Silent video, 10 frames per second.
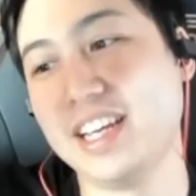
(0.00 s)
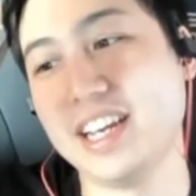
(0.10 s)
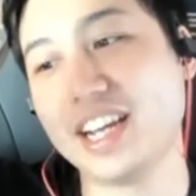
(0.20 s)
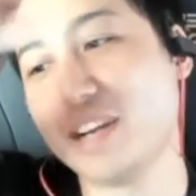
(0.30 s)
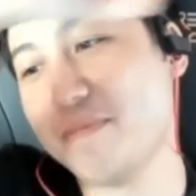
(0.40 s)
And
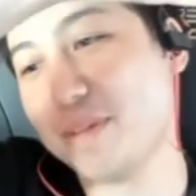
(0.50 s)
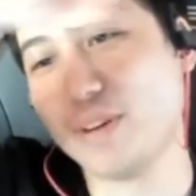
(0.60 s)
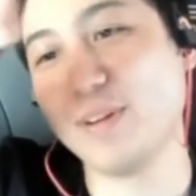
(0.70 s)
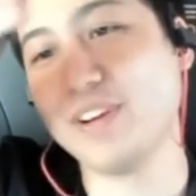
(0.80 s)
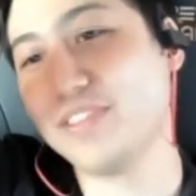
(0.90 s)
I gotta make
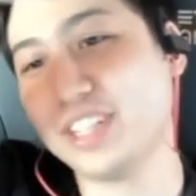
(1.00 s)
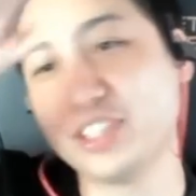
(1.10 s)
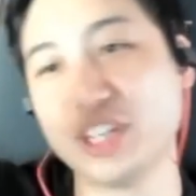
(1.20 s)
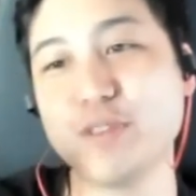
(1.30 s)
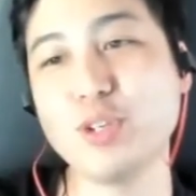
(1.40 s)
my way over there.
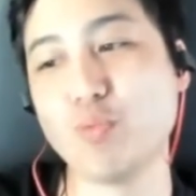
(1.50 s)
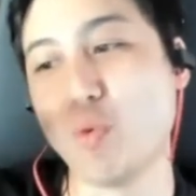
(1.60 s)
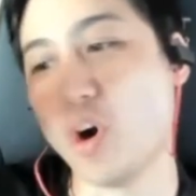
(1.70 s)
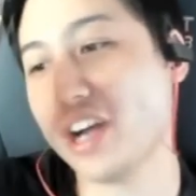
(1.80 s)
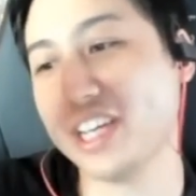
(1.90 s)
So I was just
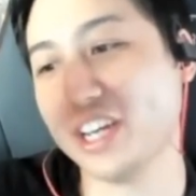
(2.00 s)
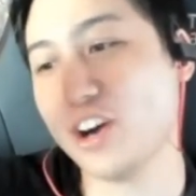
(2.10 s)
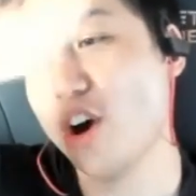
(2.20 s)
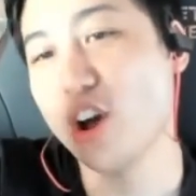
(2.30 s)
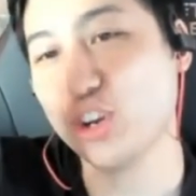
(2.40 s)
walking
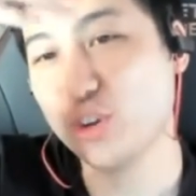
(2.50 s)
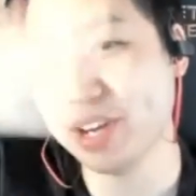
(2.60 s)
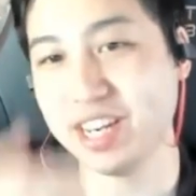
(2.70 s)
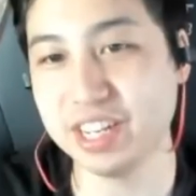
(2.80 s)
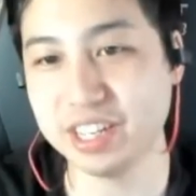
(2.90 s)
all the
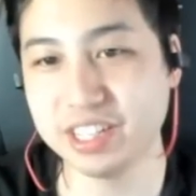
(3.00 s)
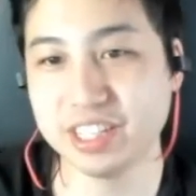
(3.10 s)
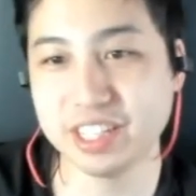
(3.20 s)
way there.